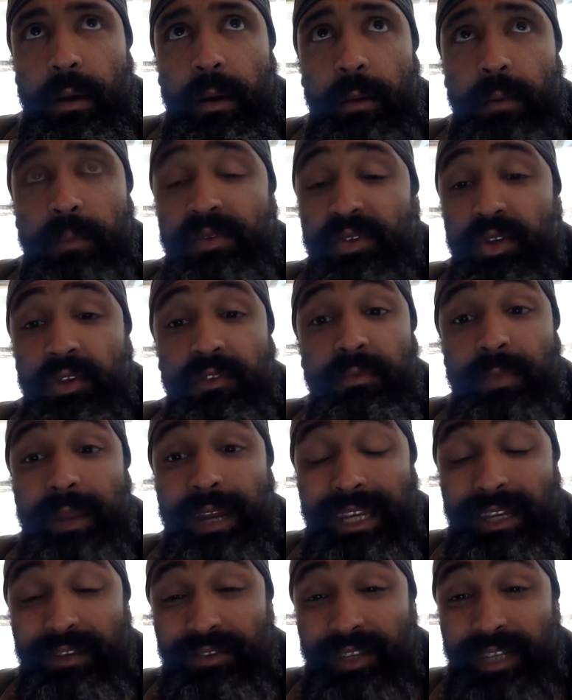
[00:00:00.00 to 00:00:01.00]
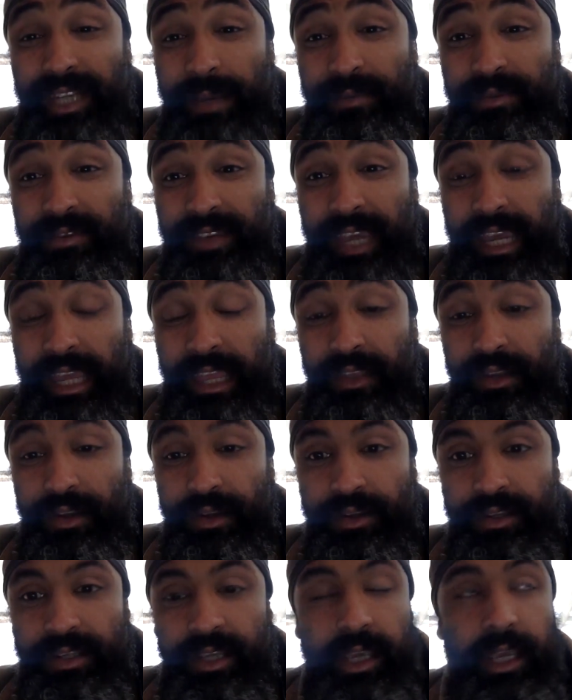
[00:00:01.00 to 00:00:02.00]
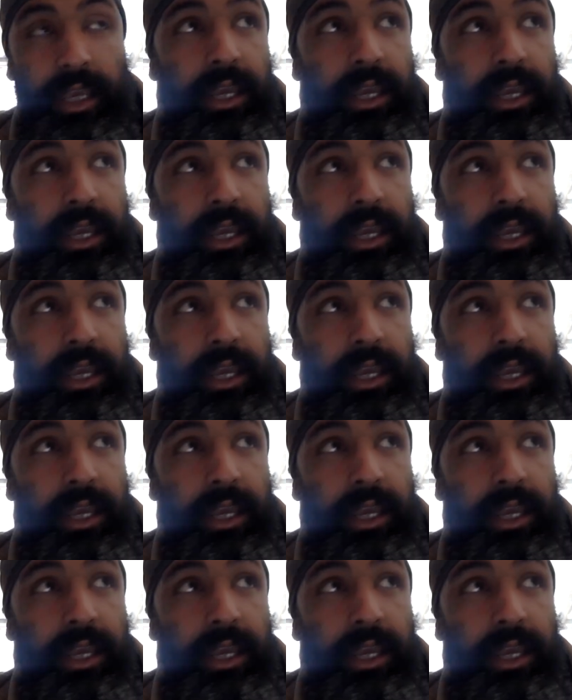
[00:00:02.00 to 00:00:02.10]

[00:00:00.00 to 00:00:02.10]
observe many different types of calendars,